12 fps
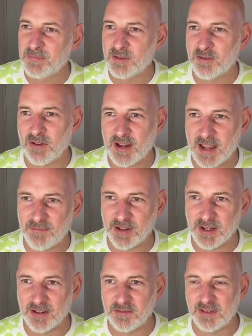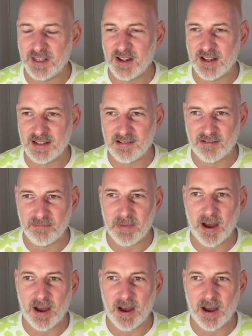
strong advocate for the idea of